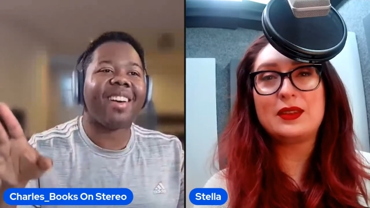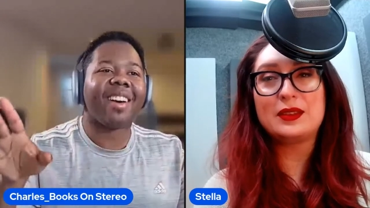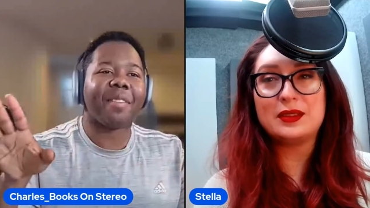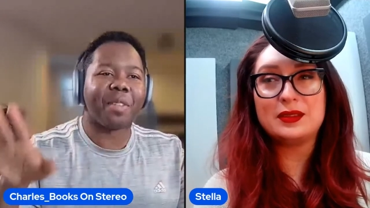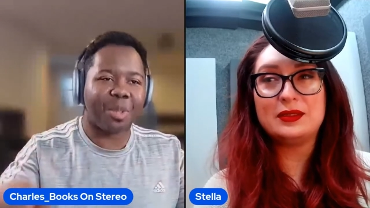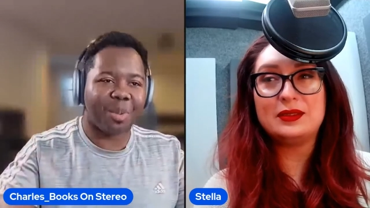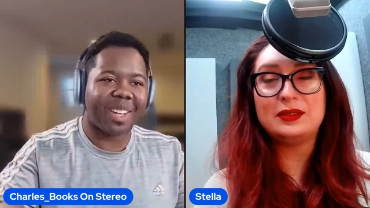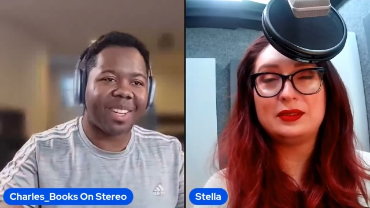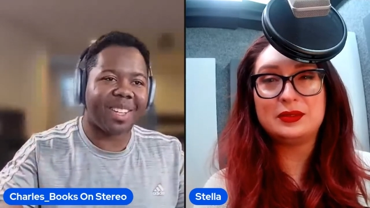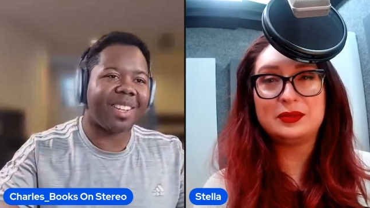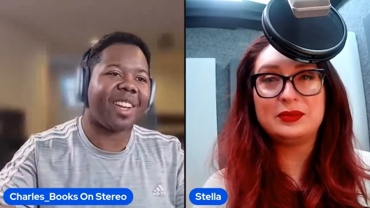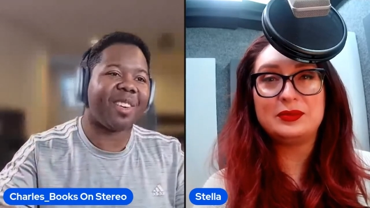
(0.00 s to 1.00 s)
Speaker 1: of duet
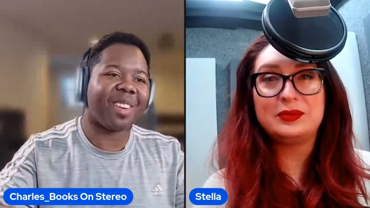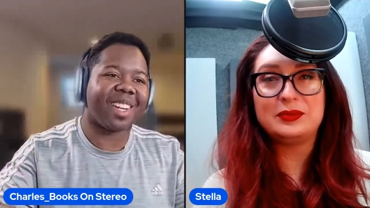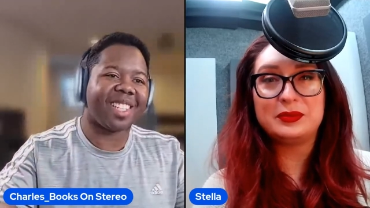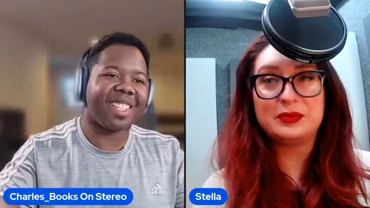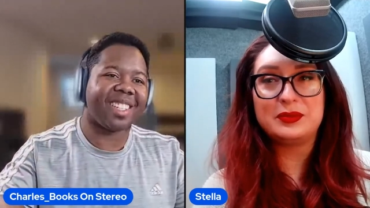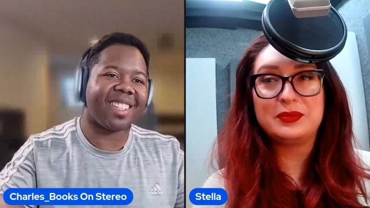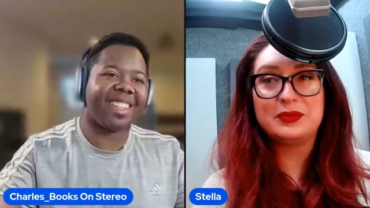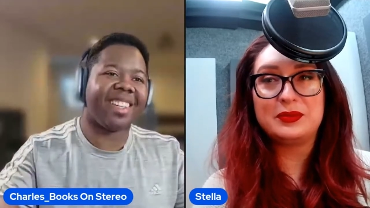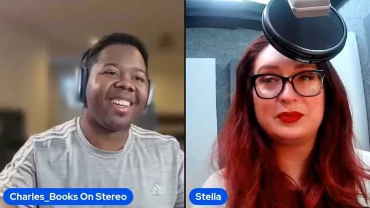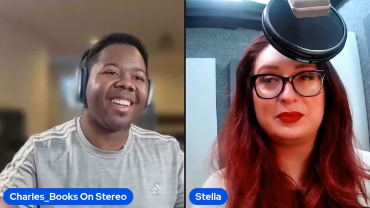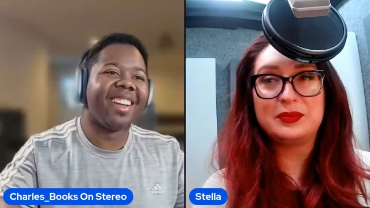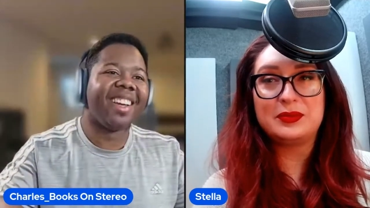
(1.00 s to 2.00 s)
narration.
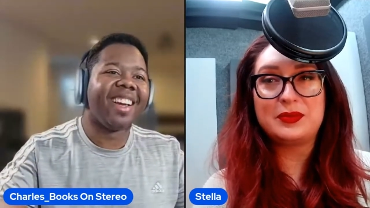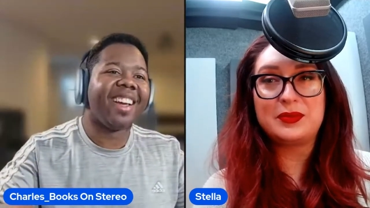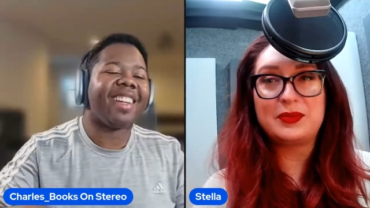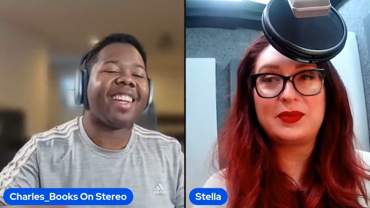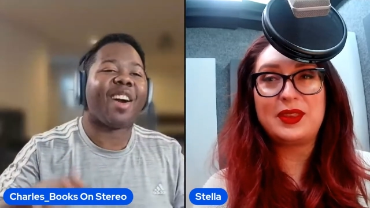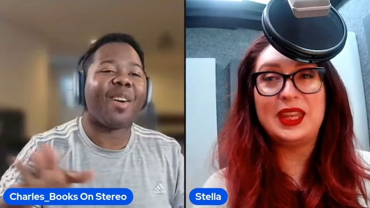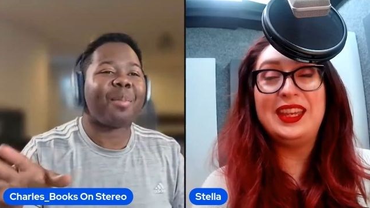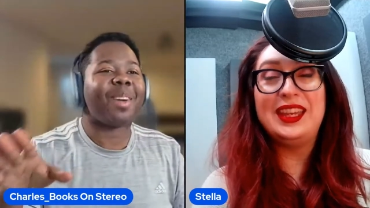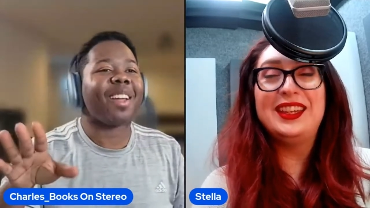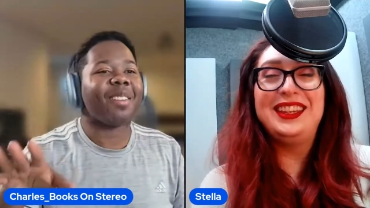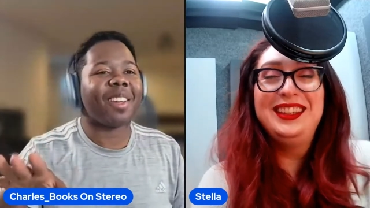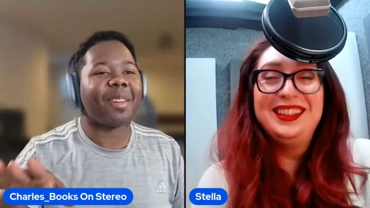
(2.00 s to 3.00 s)
Now I'm
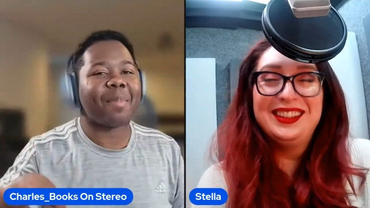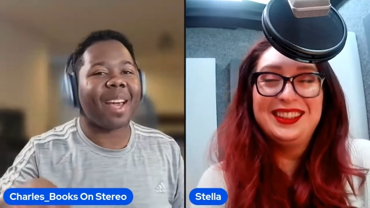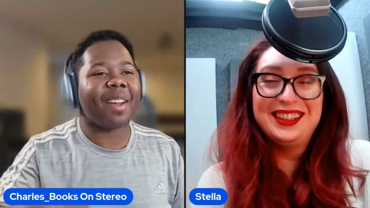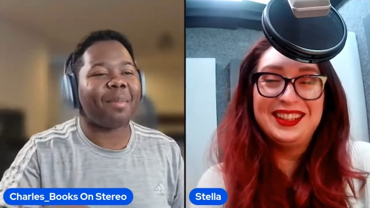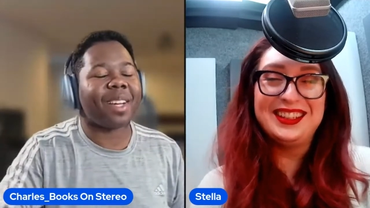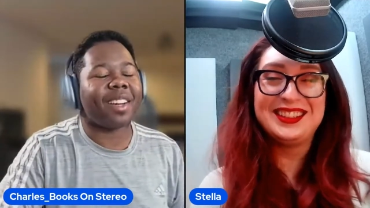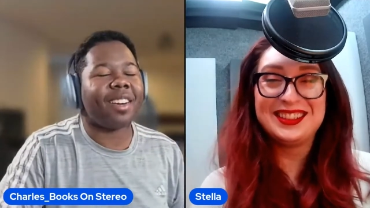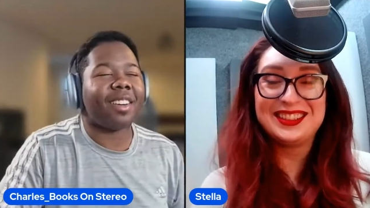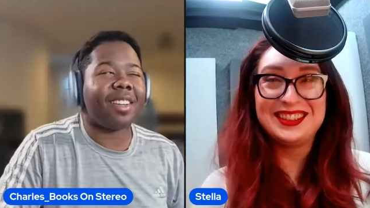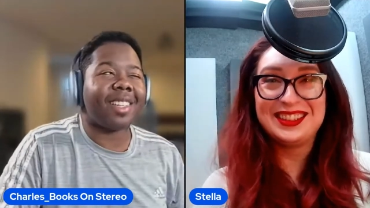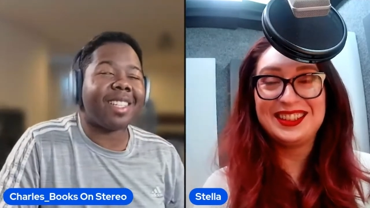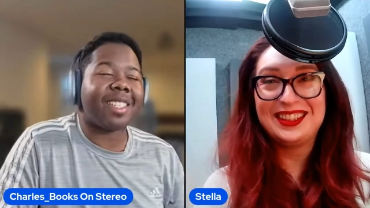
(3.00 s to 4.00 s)
kind of like mad. I'm like, oh,
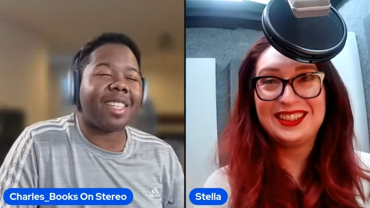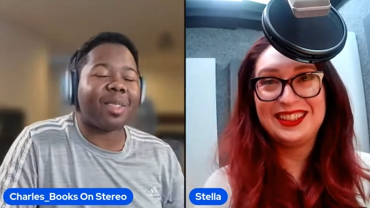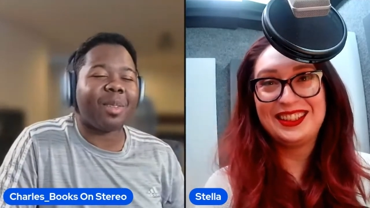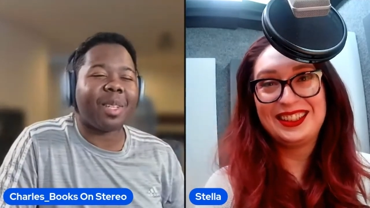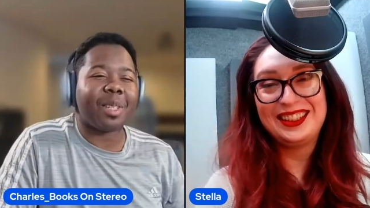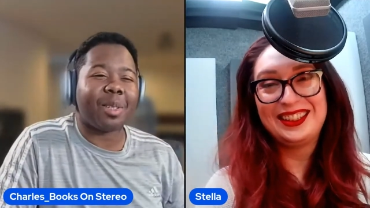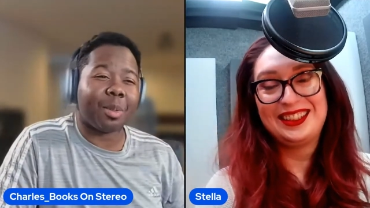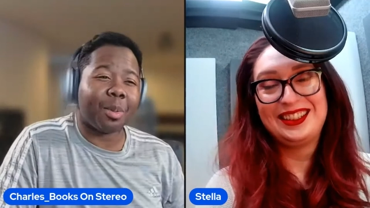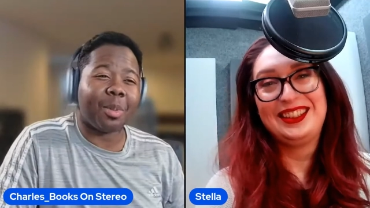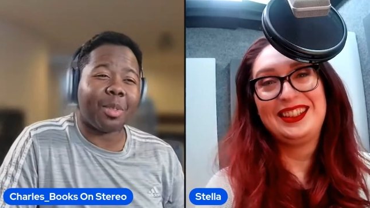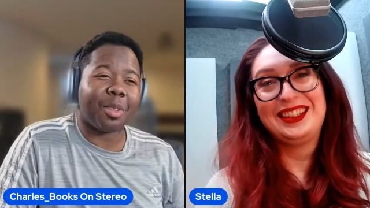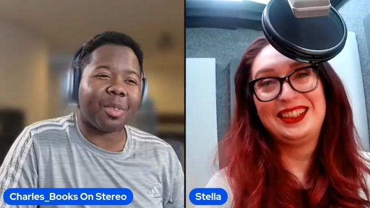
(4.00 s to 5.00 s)
this is only
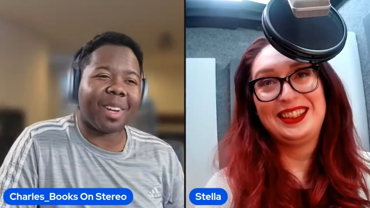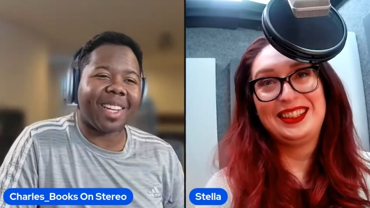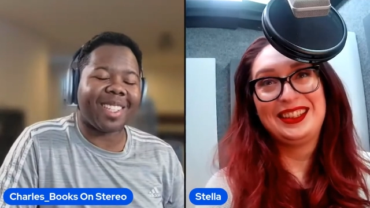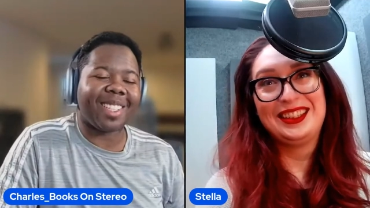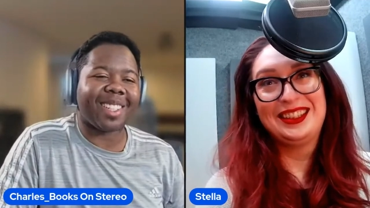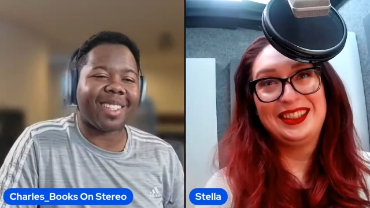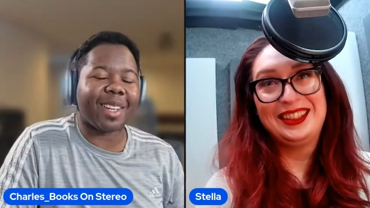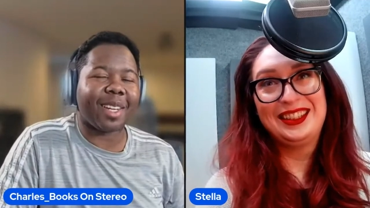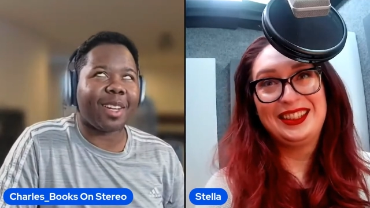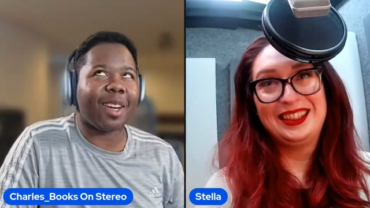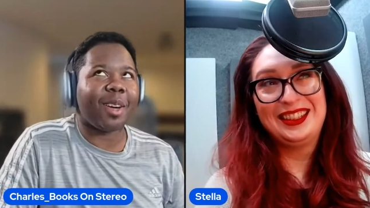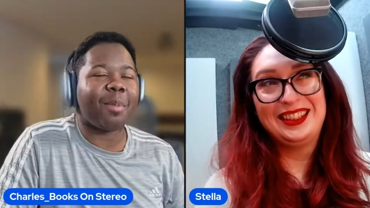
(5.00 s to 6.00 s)
dual narration. Like,
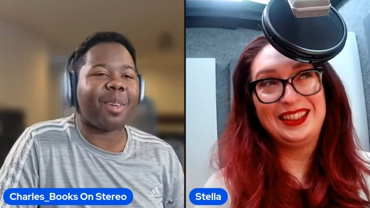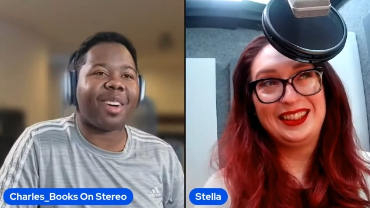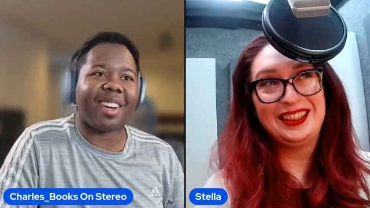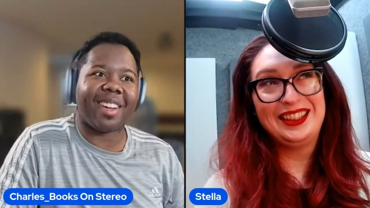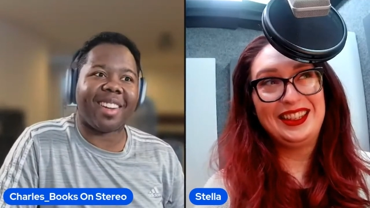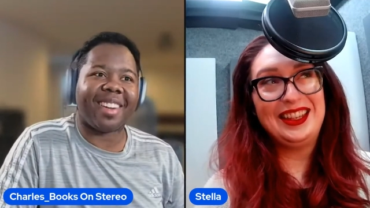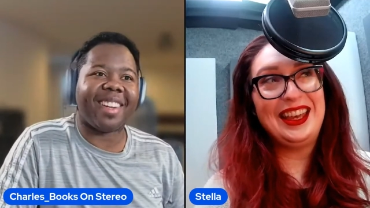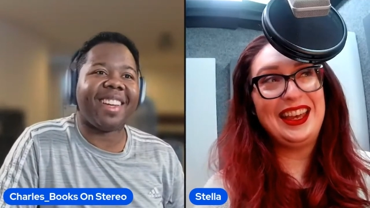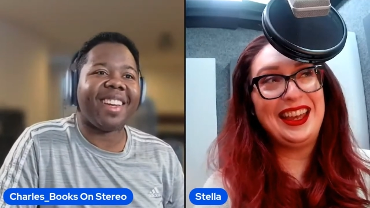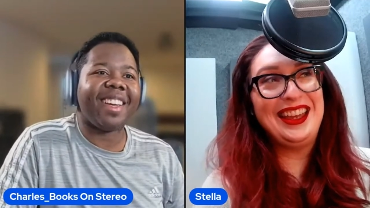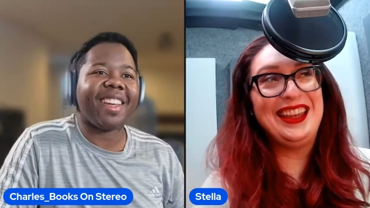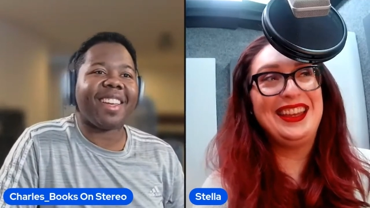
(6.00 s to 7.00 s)
come on,
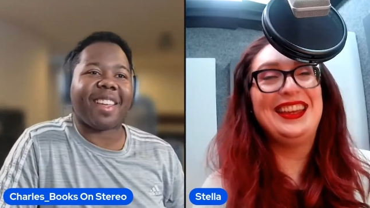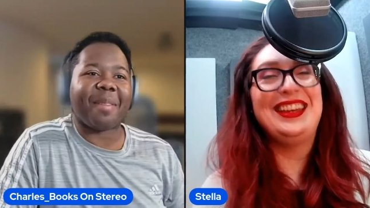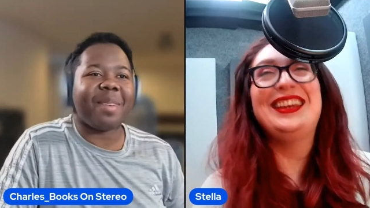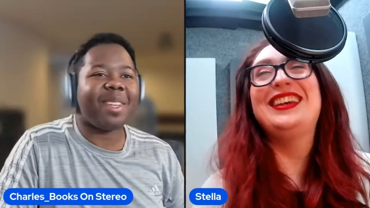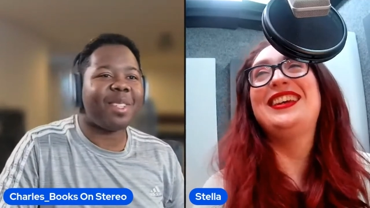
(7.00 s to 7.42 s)
give me a